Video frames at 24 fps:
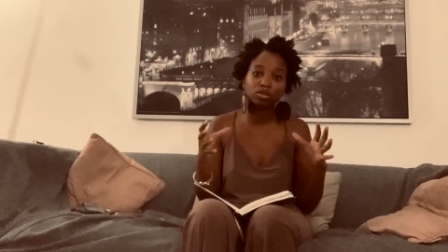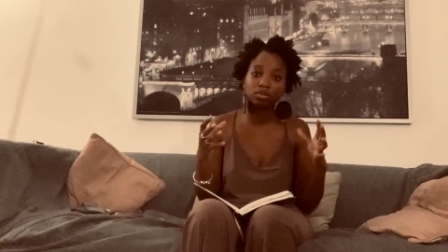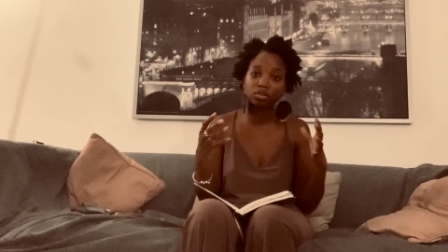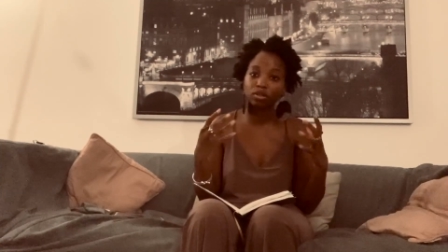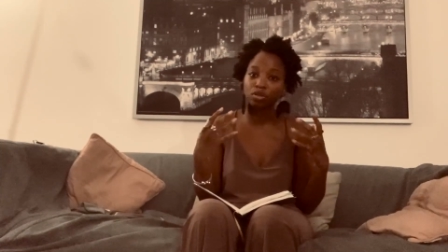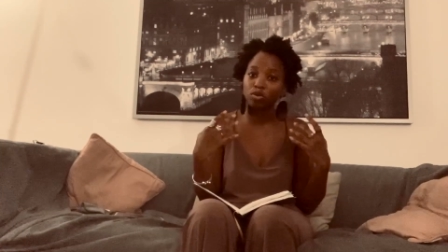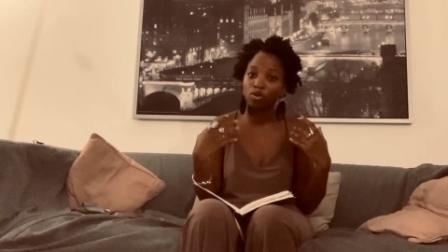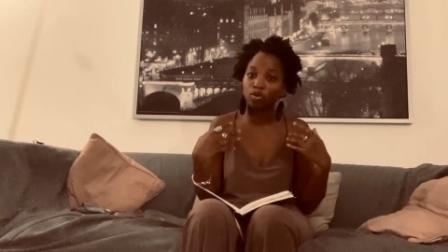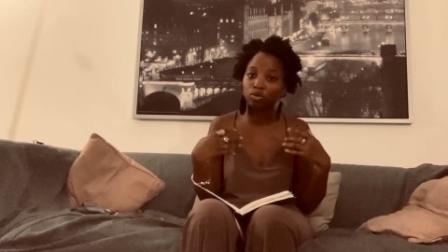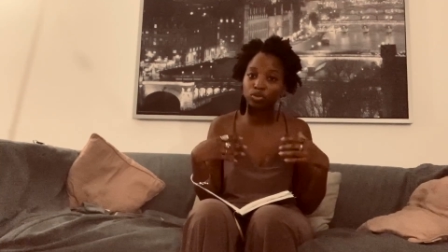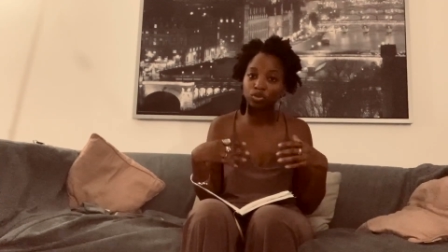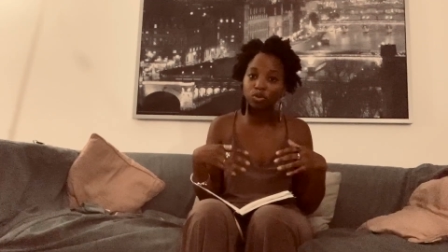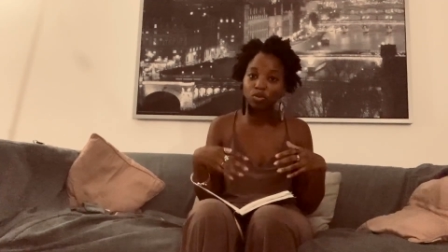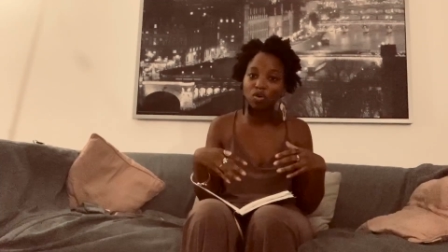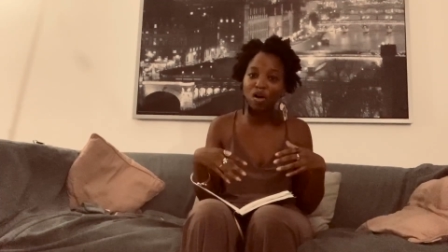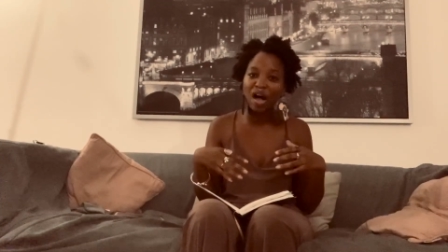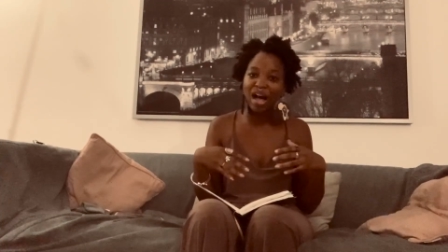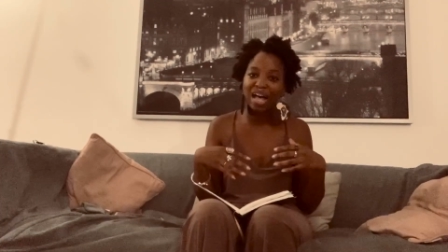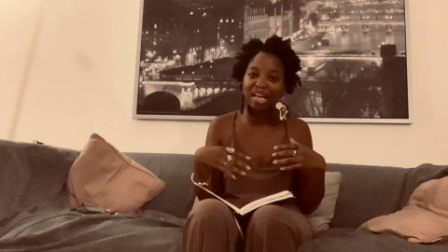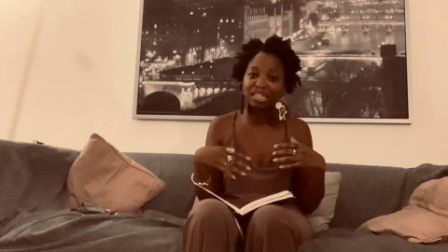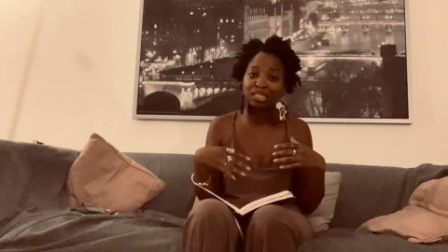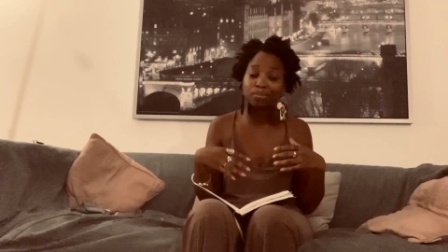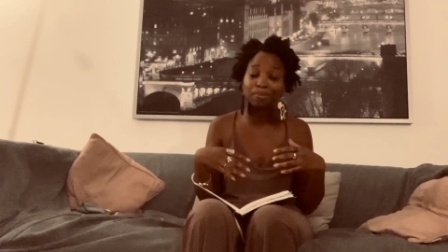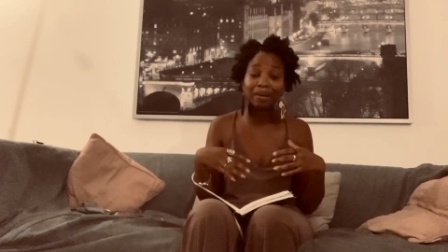the cultural
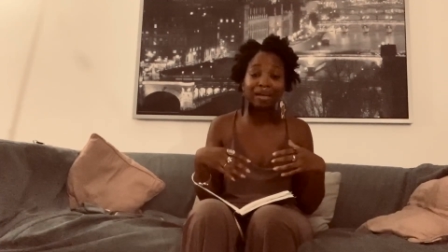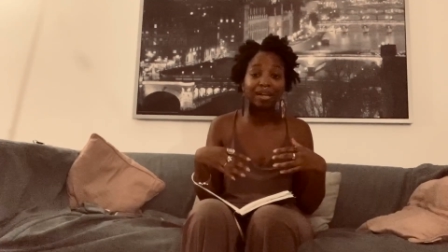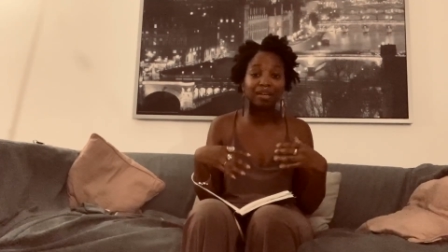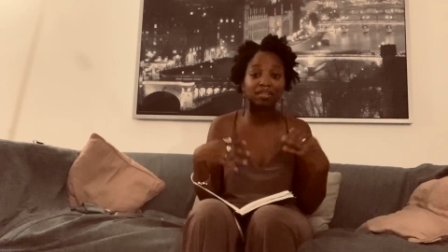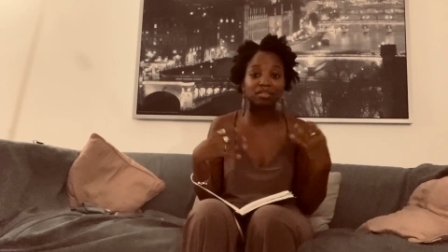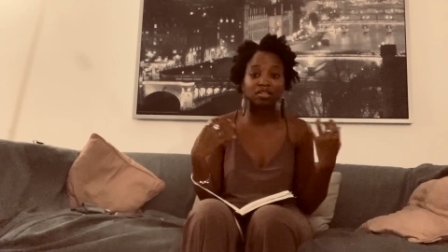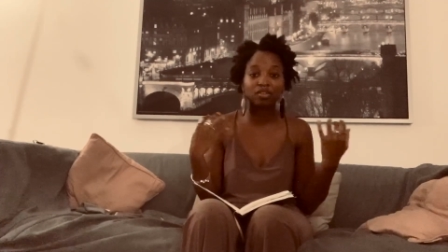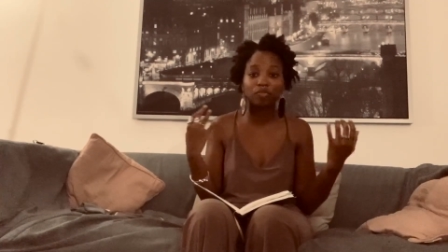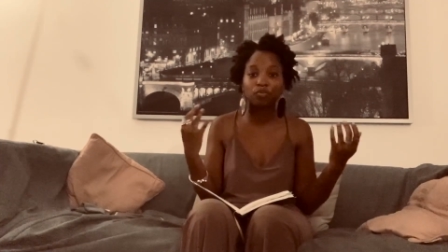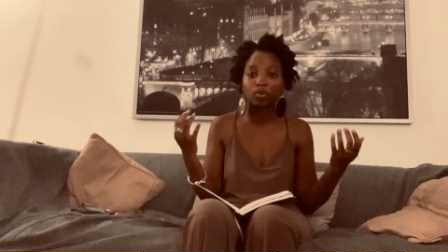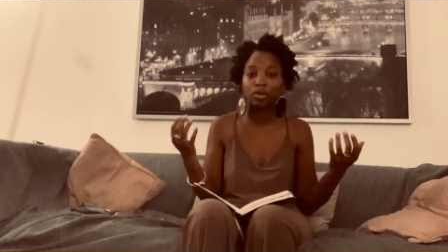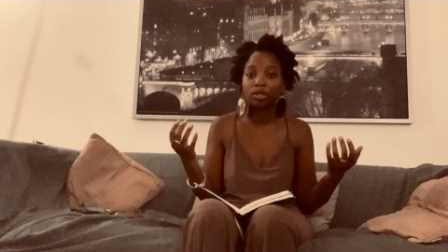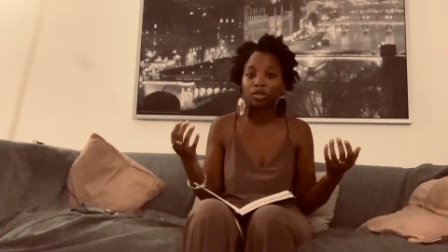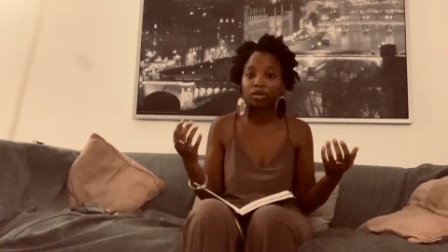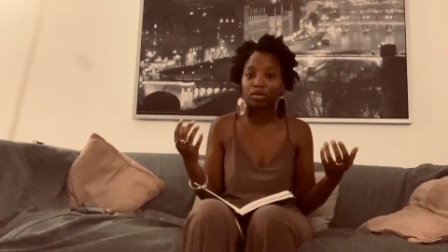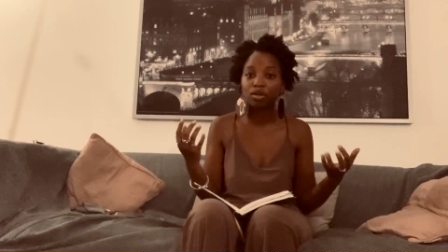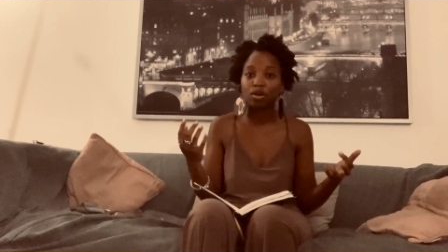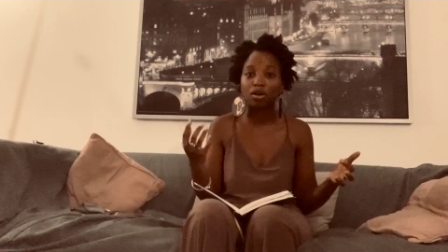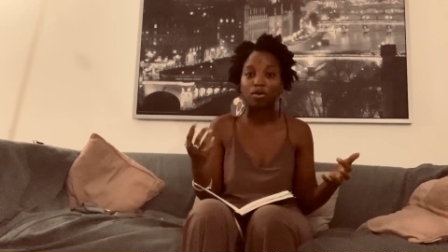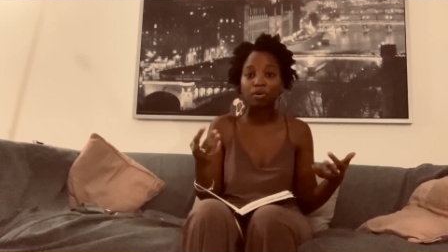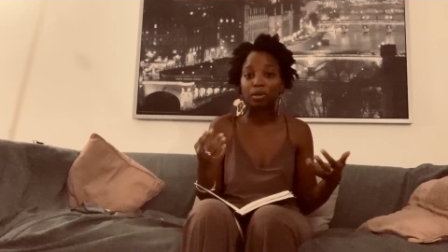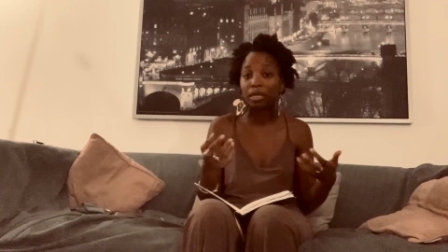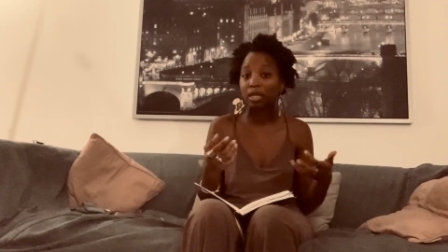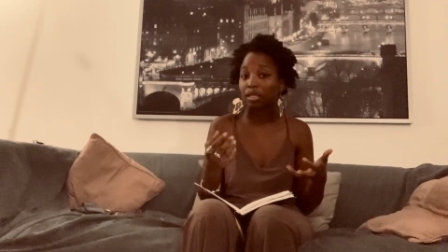aspect of where you're
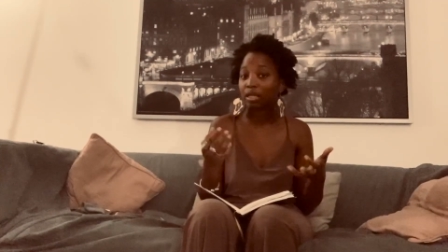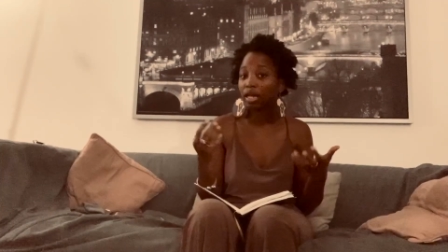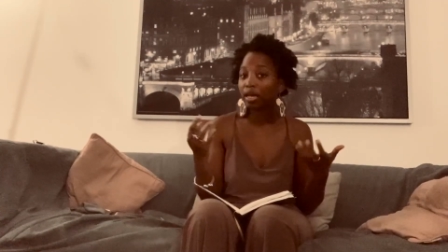going.